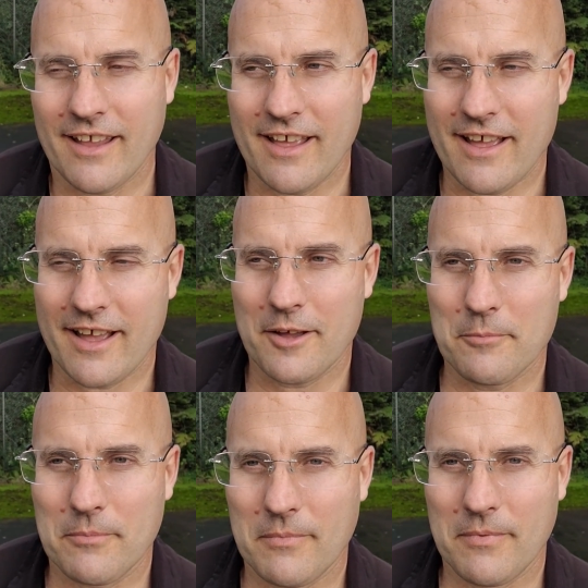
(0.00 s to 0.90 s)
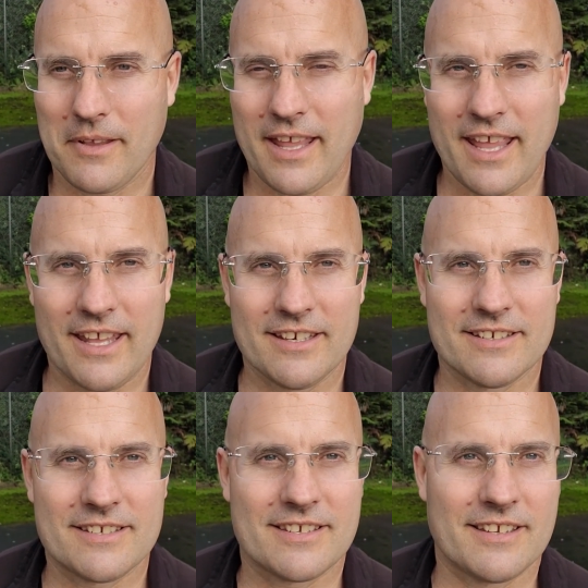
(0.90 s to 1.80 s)

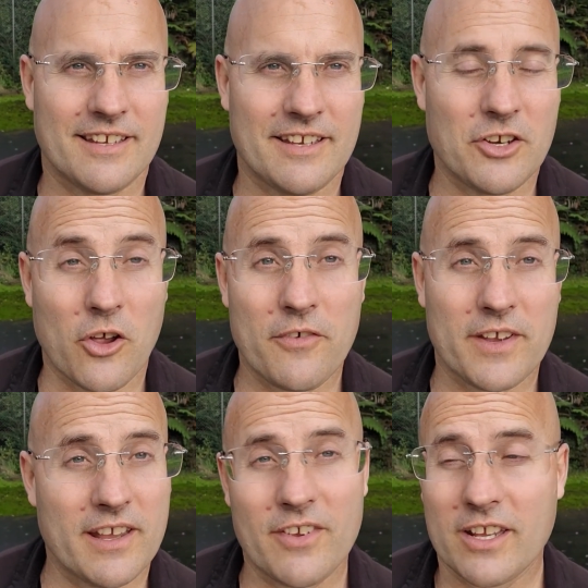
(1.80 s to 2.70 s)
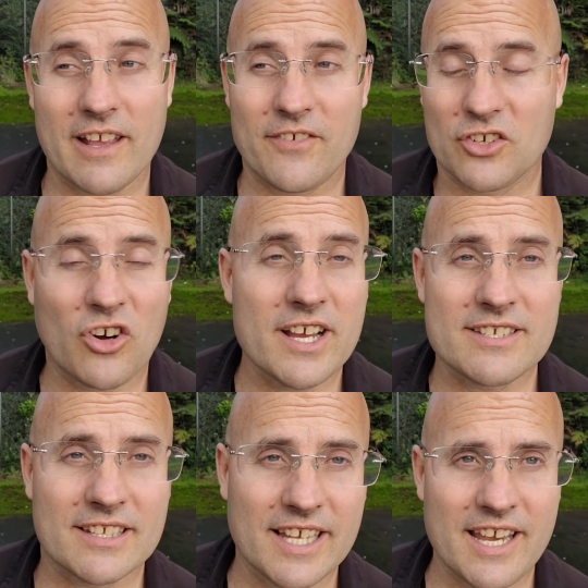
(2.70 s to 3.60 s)
And you know, if he
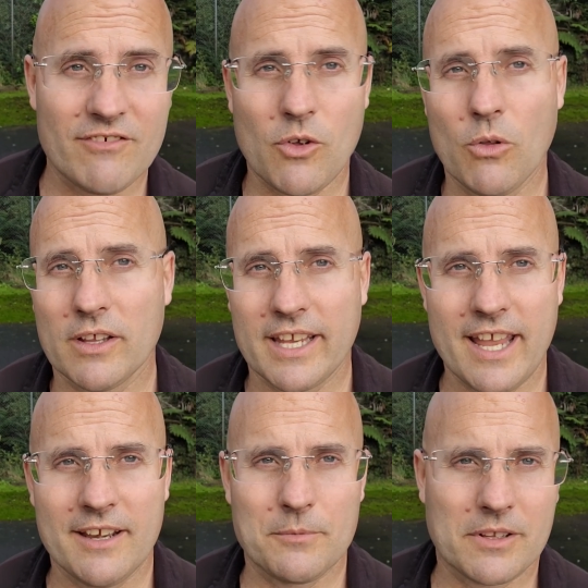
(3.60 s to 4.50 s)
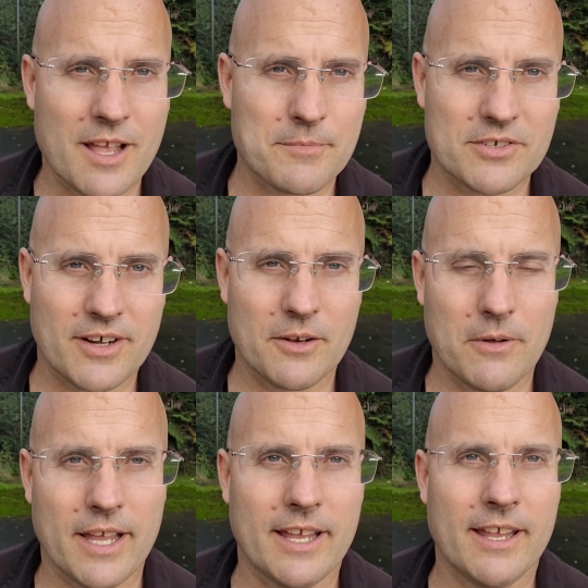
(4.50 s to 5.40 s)
tries to leave, call again, we'll come straight
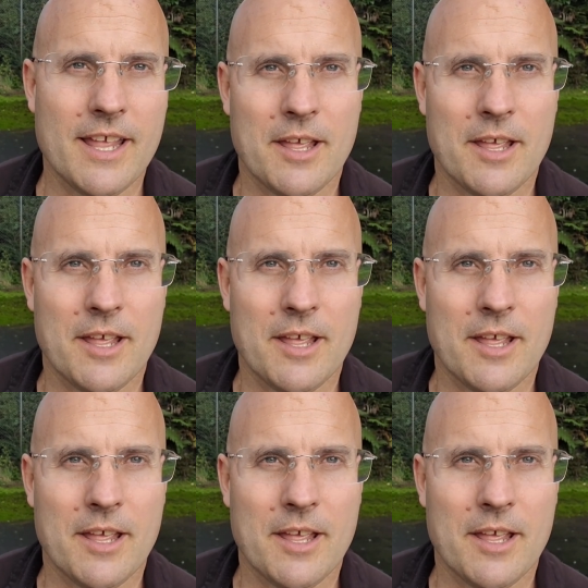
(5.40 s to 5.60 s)
away,